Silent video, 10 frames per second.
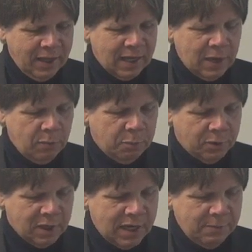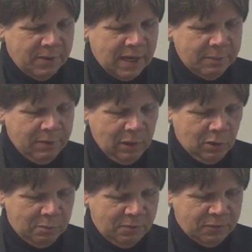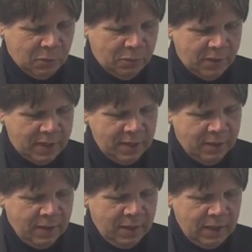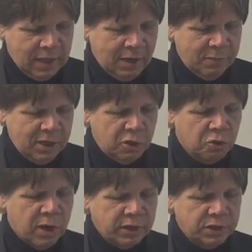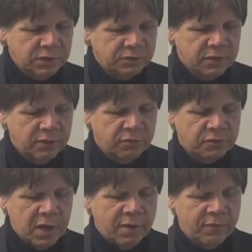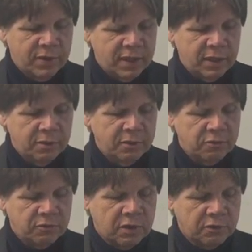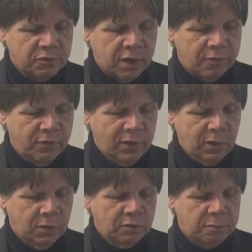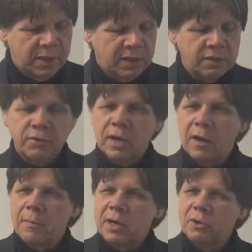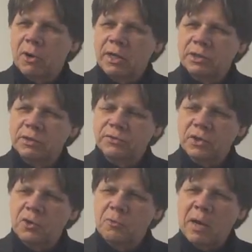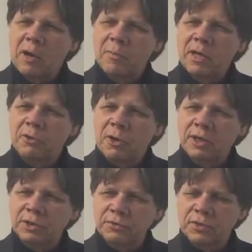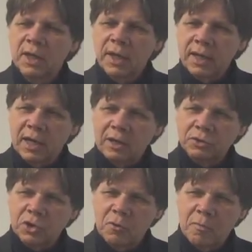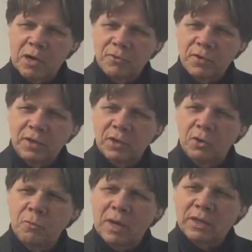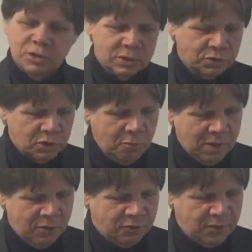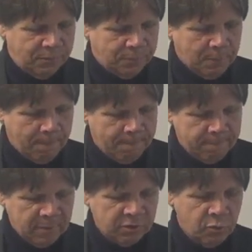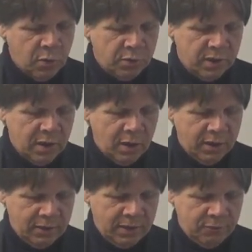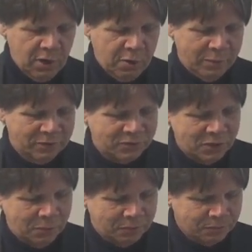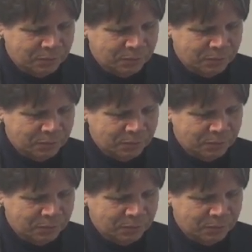and I will proclaim the name of the Lord before thee, and I'll be gracious. This is sovereignty here. This is our sovereign Lord speaking. He said, I'll be gracious to whom I'll be gracious, and I'll show mercy to whom I shall show mercy. That's quoted in Romans too.